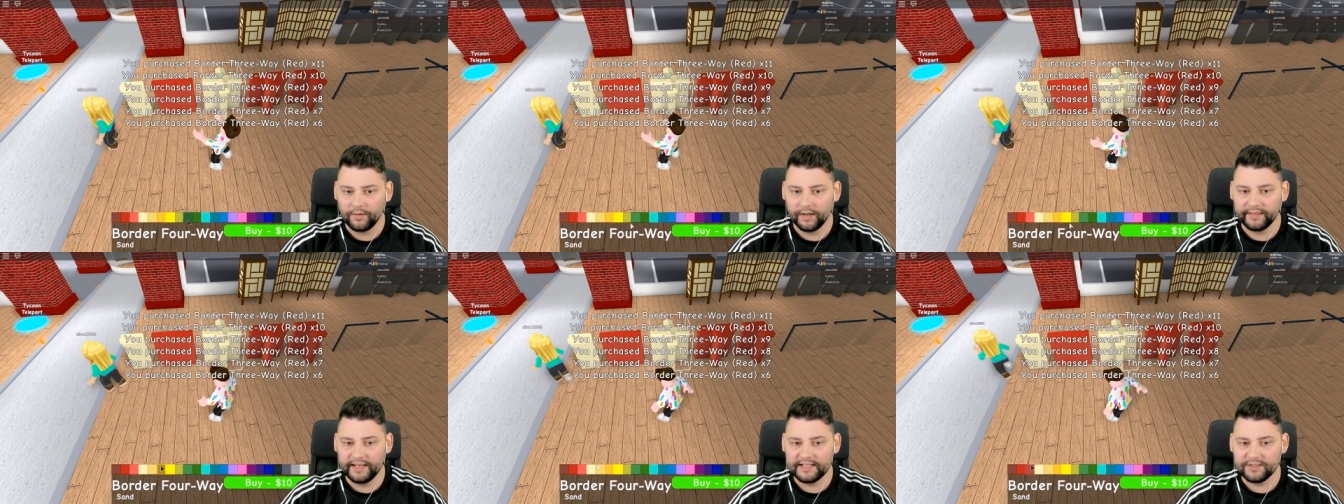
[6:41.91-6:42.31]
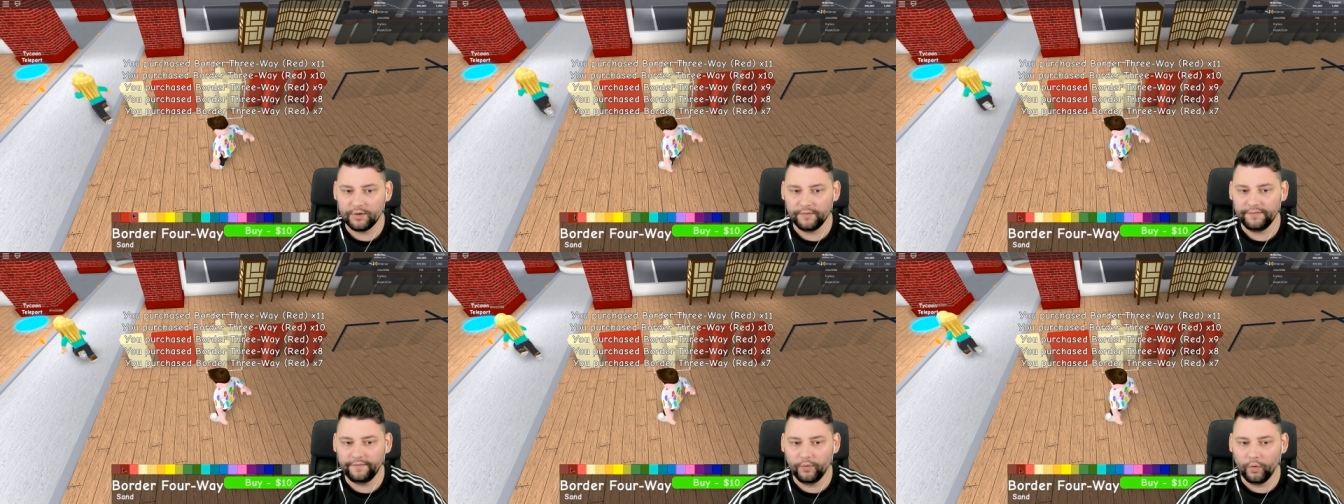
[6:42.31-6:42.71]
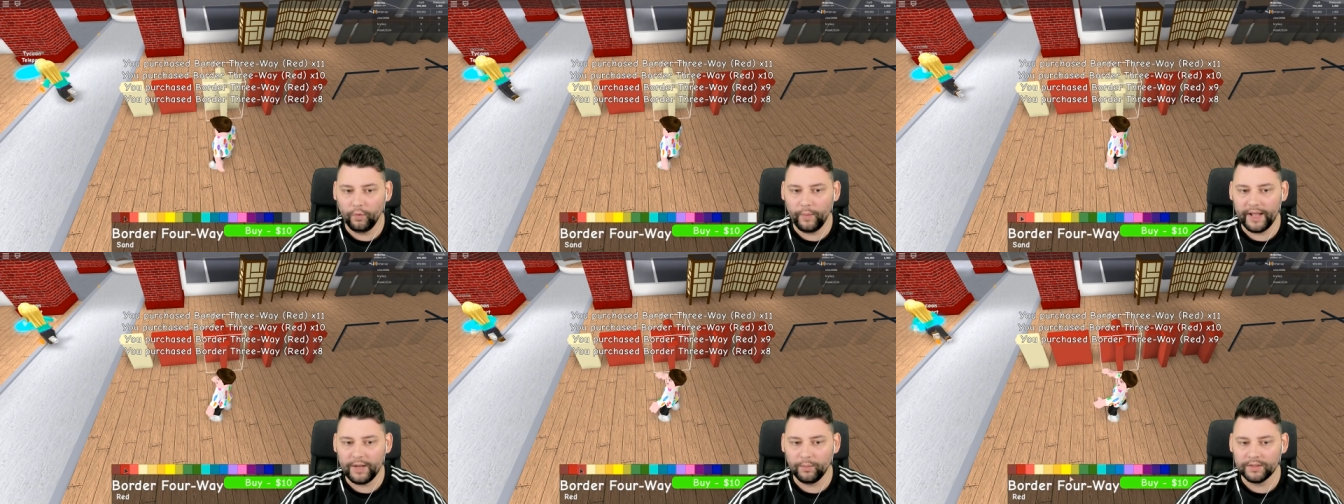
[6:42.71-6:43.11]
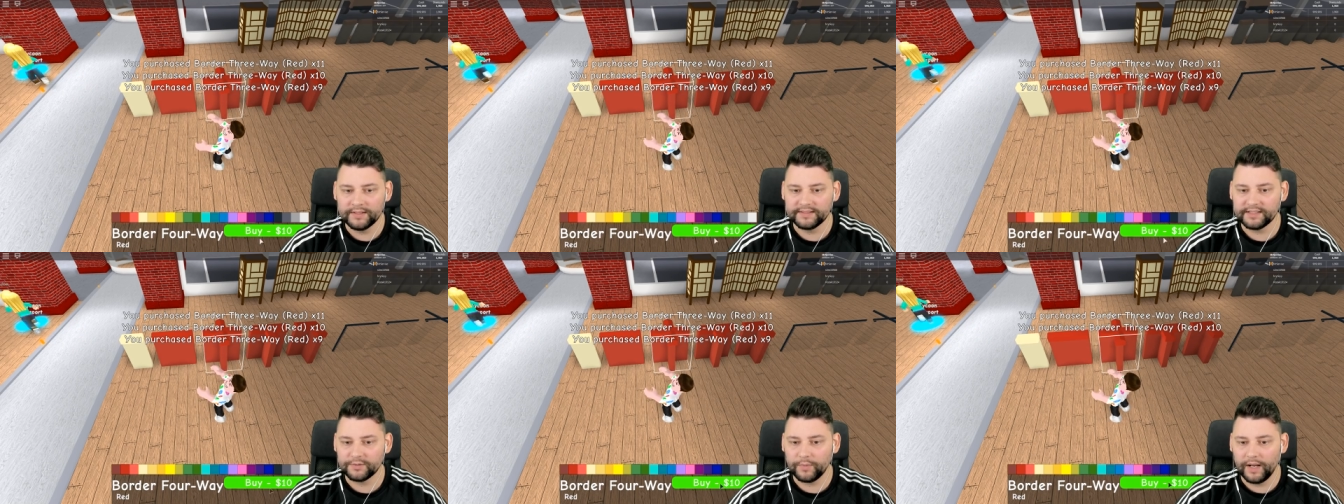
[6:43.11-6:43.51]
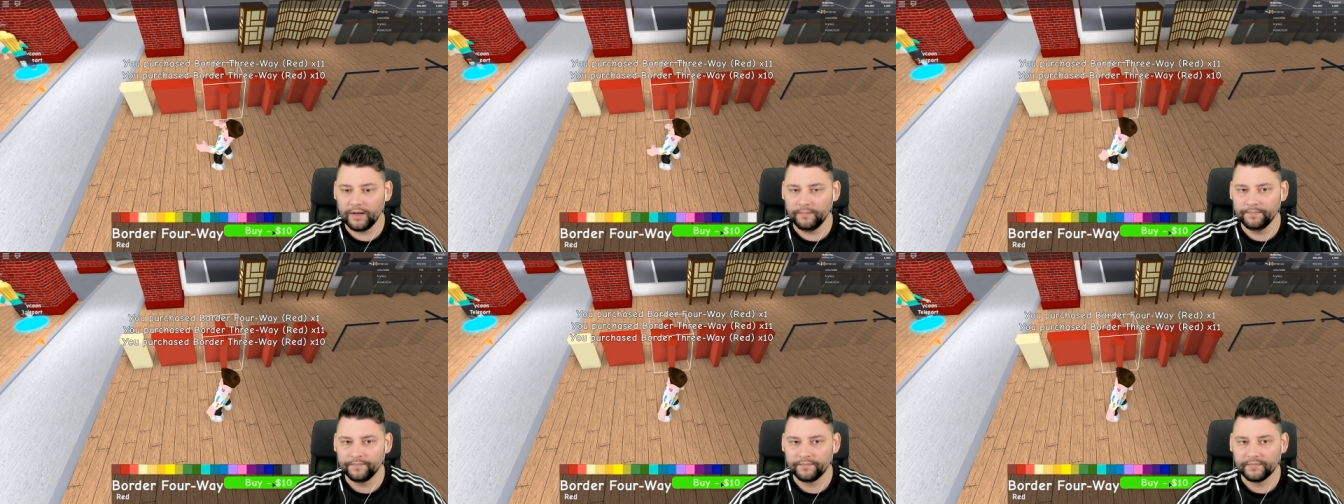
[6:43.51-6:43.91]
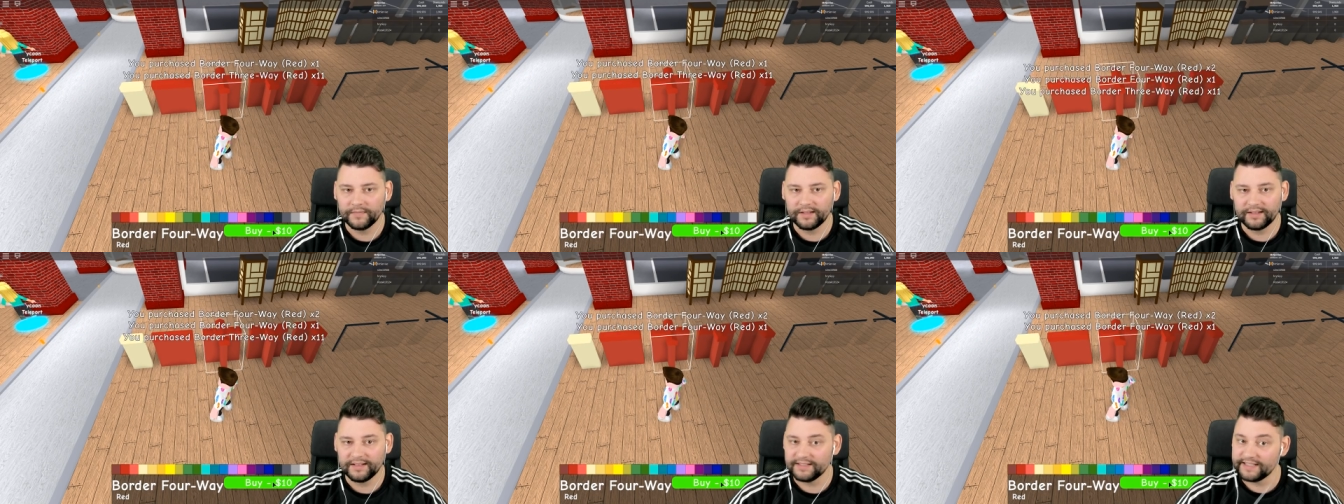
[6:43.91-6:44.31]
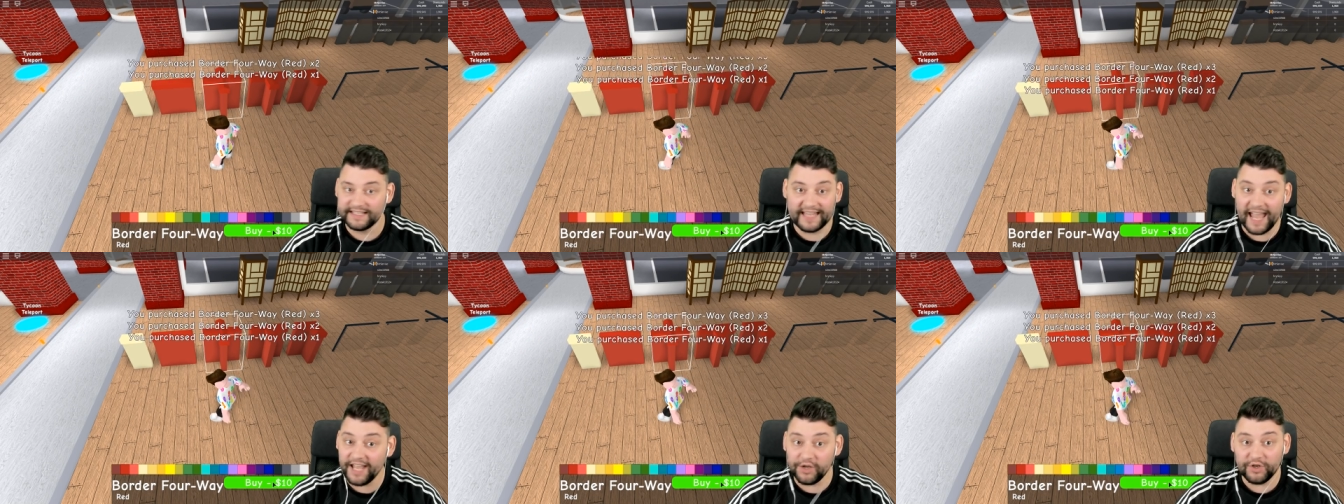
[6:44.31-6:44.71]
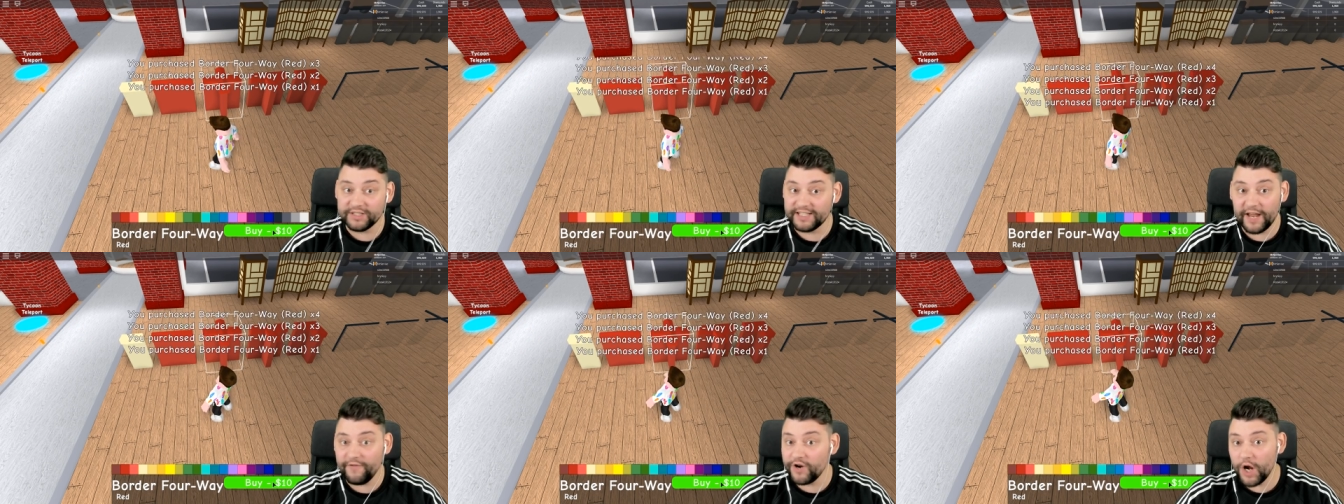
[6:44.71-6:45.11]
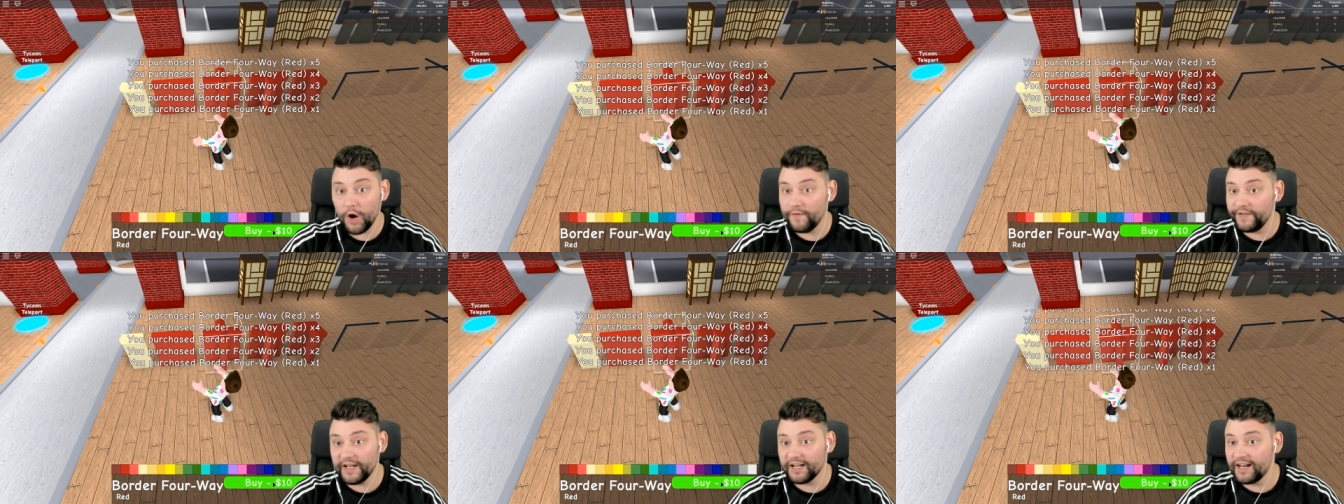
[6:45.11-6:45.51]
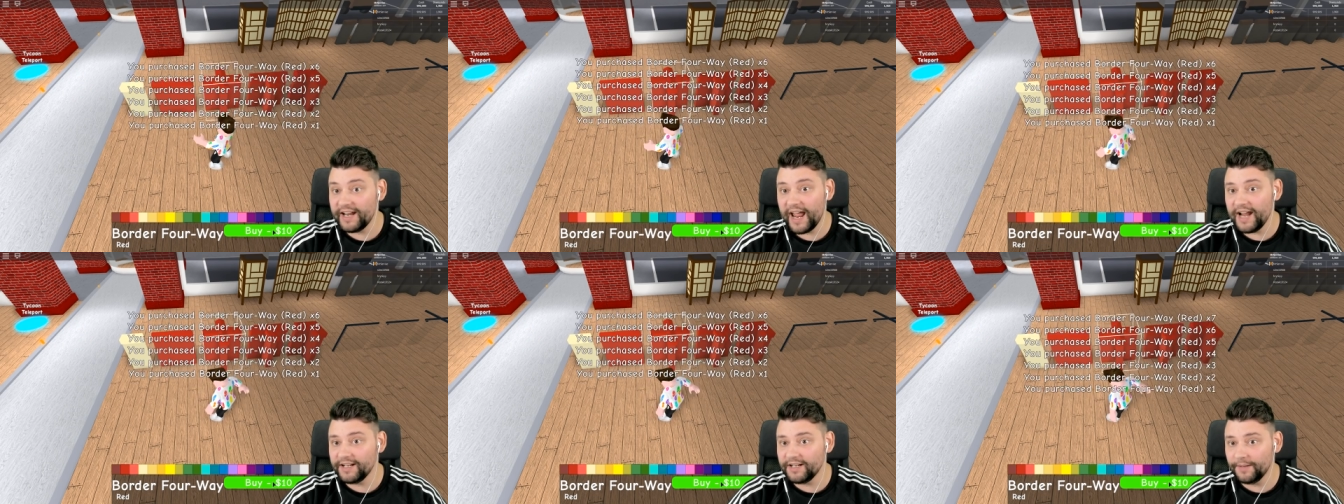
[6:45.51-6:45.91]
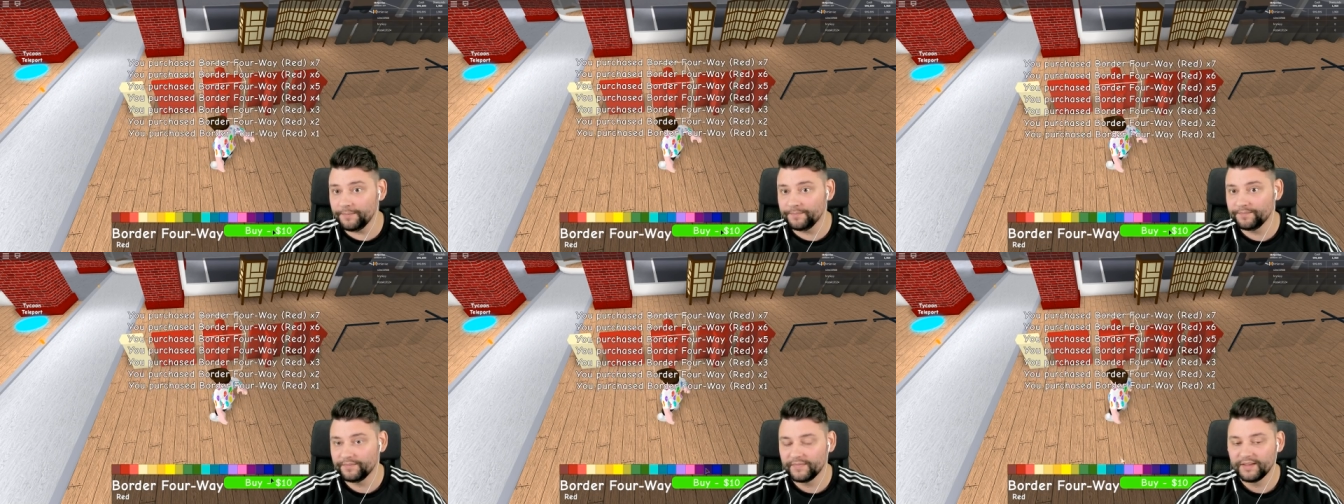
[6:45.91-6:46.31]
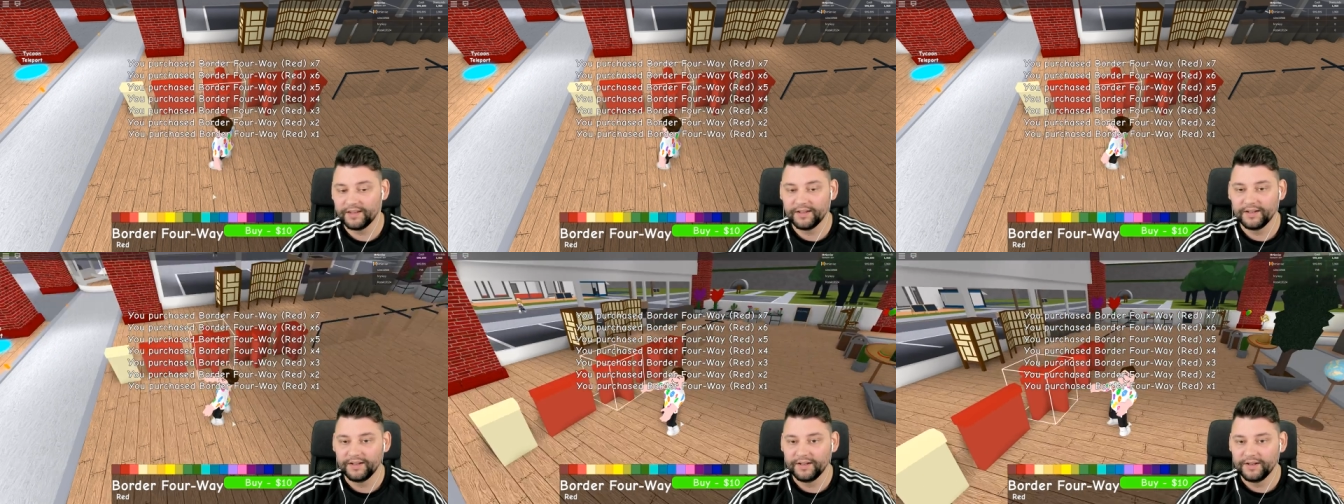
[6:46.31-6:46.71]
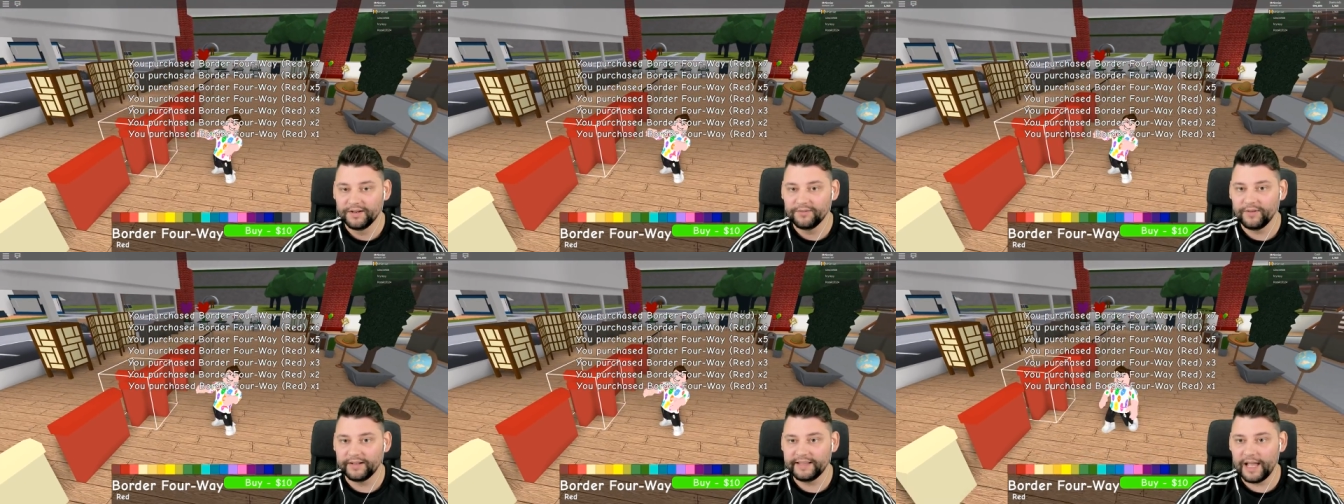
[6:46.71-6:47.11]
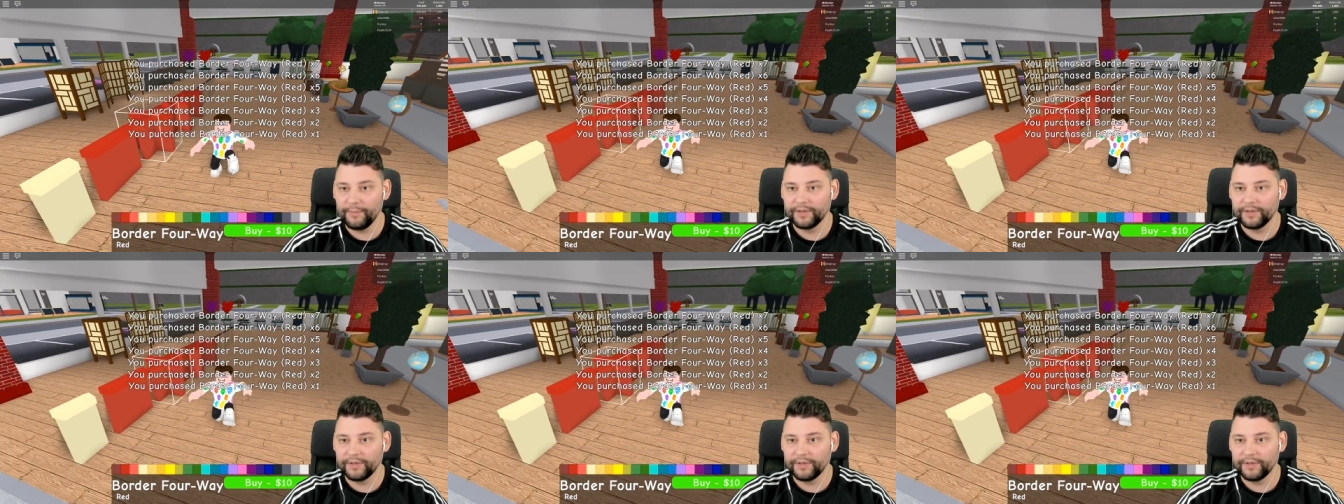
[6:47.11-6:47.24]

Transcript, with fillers: Right, I did these little four-way ones as well. Because again, you just never know if you're going to need them. Right,